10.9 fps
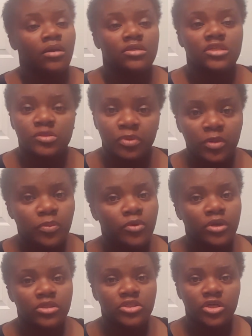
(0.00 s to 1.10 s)
just people
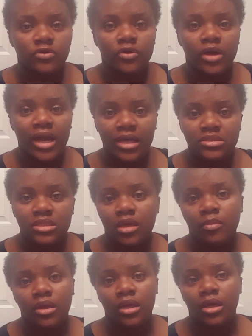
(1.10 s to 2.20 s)
in general asking
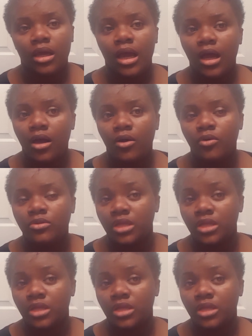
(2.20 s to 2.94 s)
me how